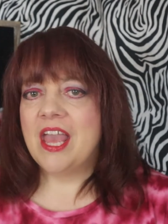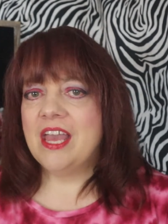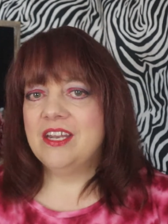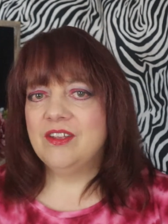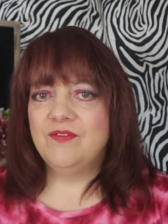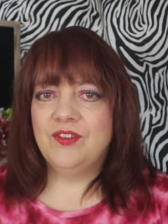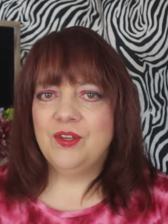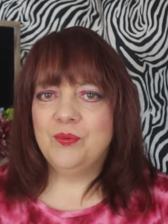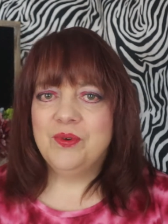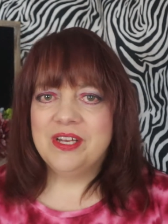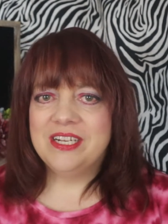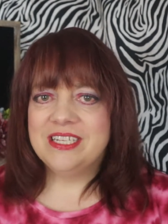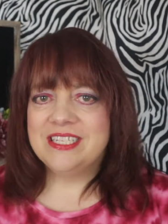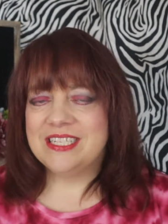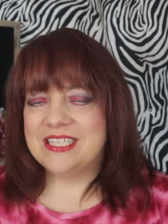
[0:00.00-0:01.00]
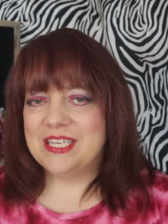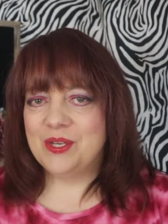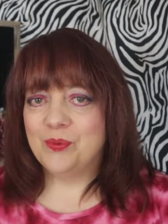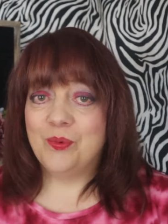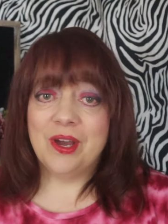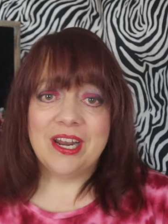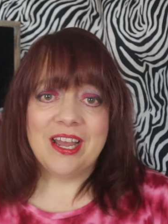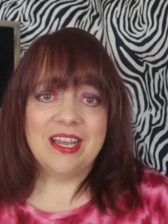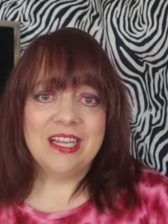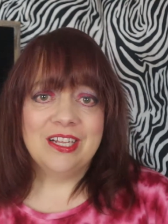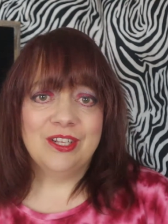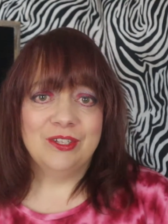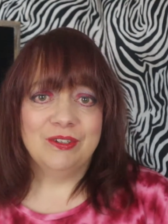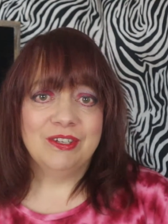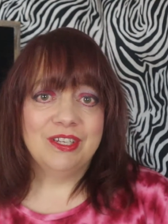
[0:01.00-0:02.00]
And if you want to see what I
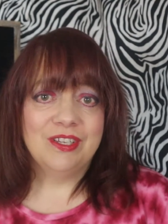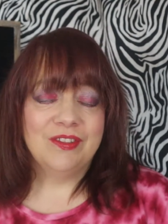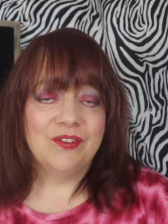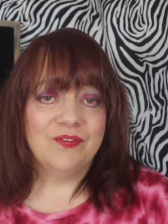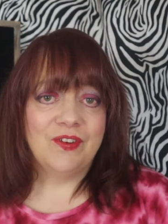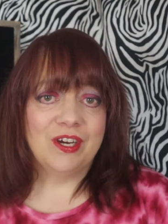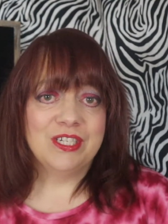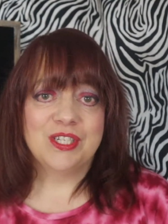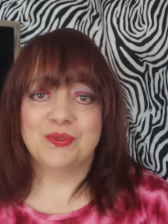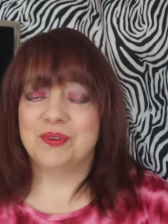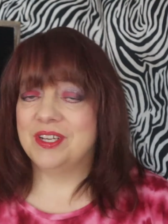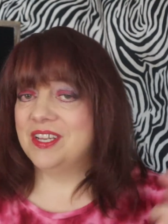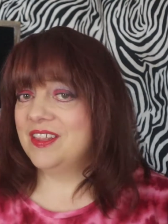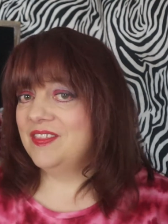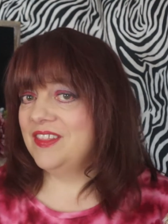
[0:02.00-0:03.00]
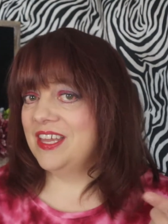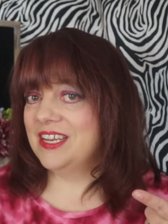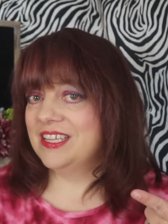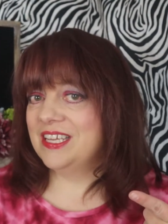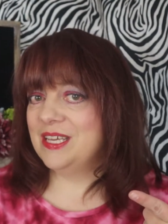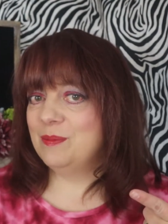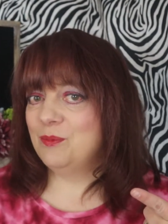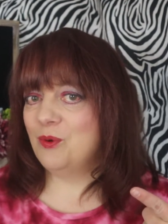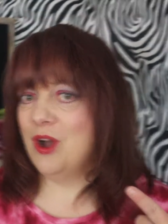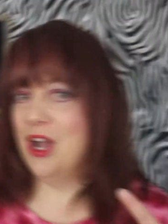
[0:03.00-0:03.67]
included in the first one, then keep